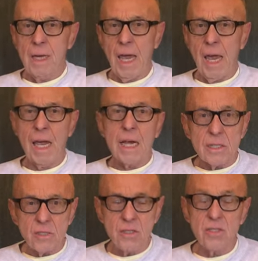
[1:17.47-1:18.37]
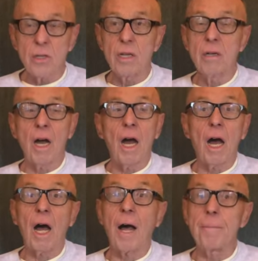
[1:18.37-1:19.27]
as
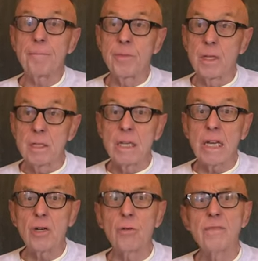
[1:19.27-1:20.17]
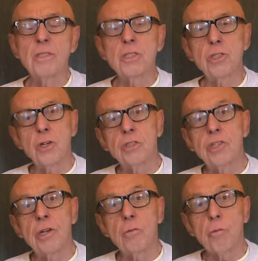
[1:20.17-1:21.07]
uh, the leader of the
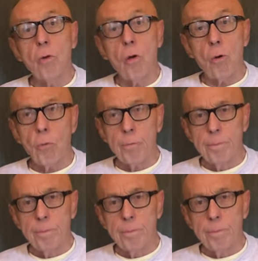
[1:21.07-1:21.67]
church in Rome.